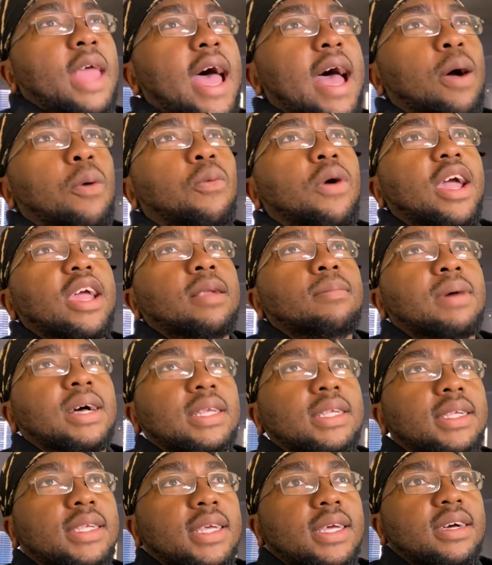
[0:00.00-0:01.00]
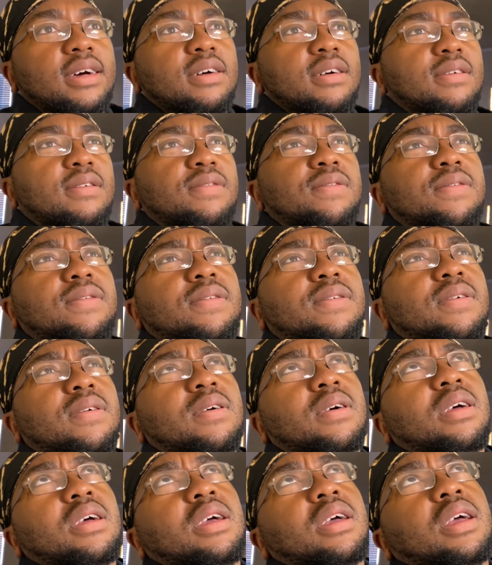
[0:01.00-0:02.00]
I weighed myself,
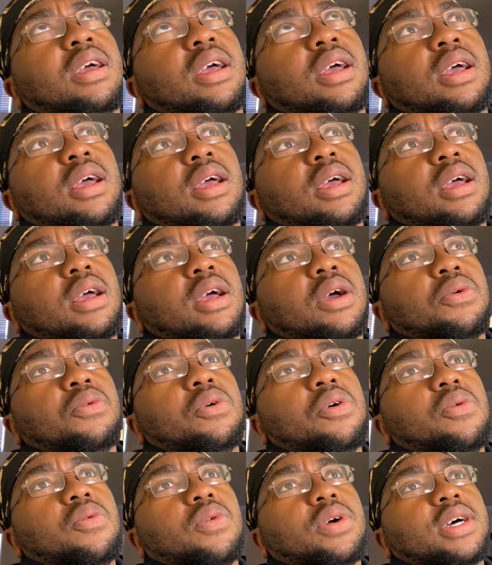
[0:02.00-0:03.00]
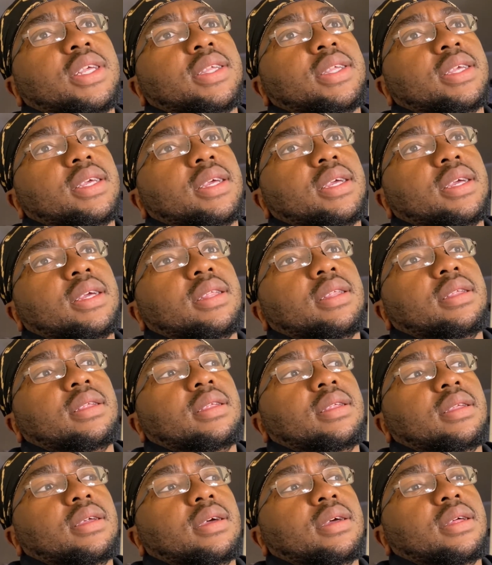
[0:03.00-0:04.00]
what was it?
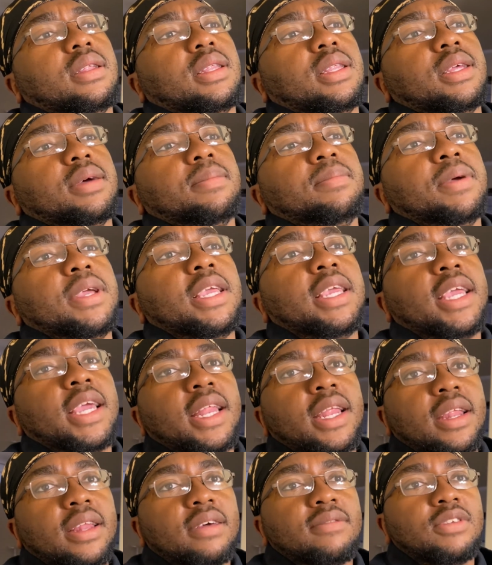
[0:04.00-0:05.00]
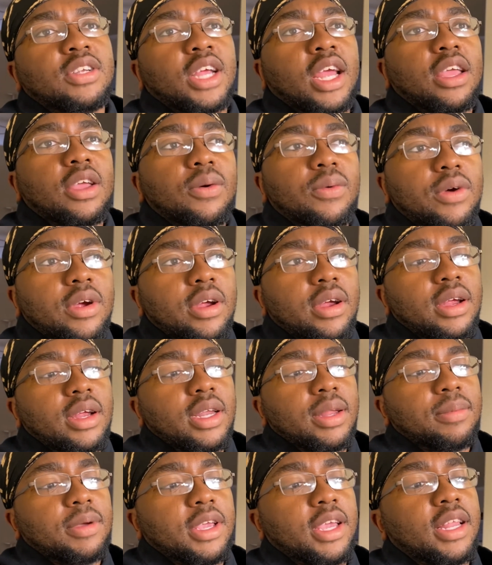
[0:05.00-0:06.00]
The beginning of January.
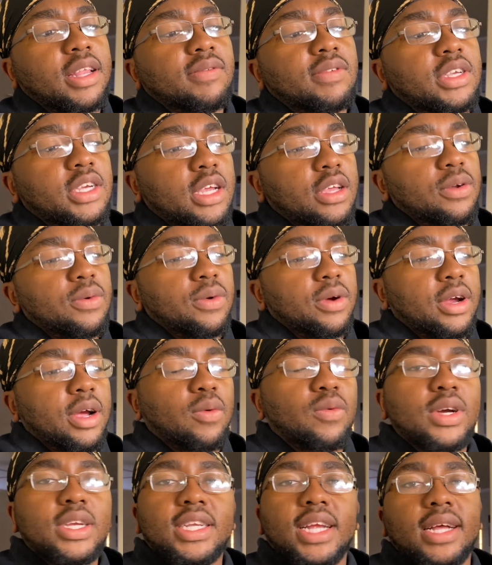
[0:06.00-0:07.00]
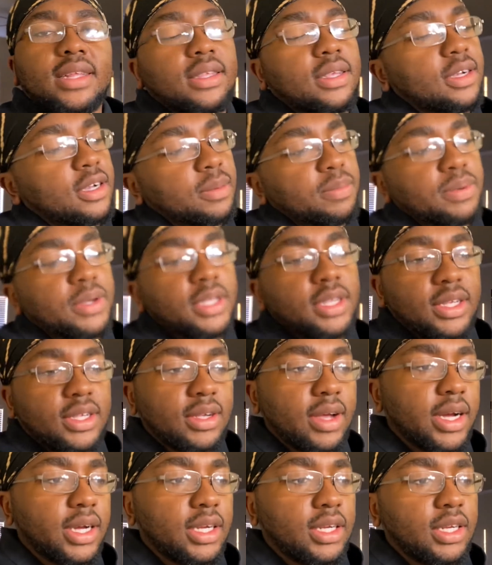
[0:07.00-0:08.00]
I wish I took a picture so
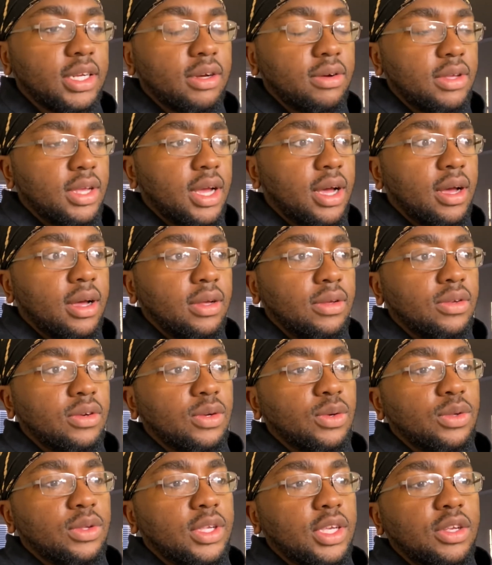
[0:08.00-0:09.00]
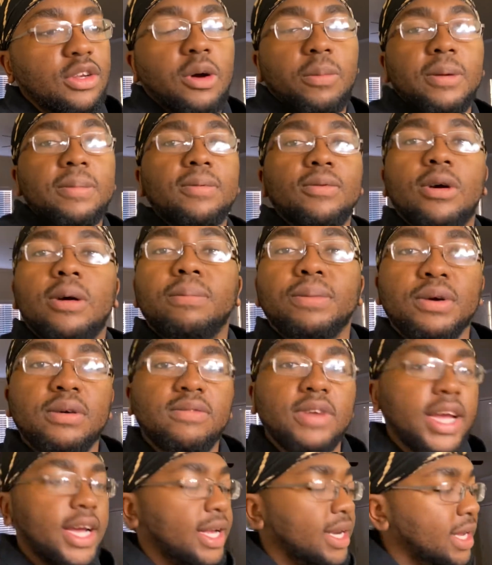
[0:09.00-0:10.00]
I could show y'all. You know what I'm saying? You know, people want proof
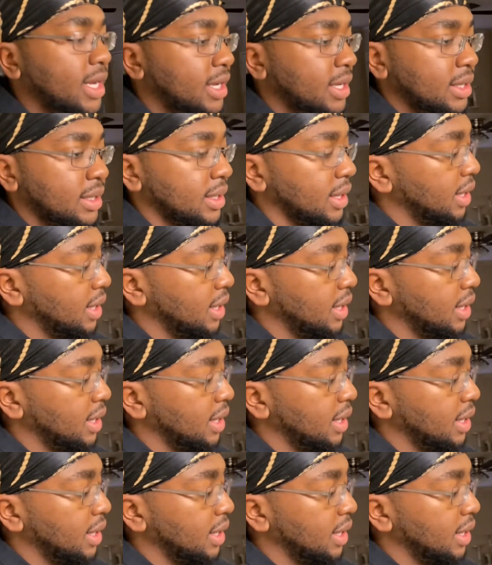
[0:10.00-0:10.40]
nowadays.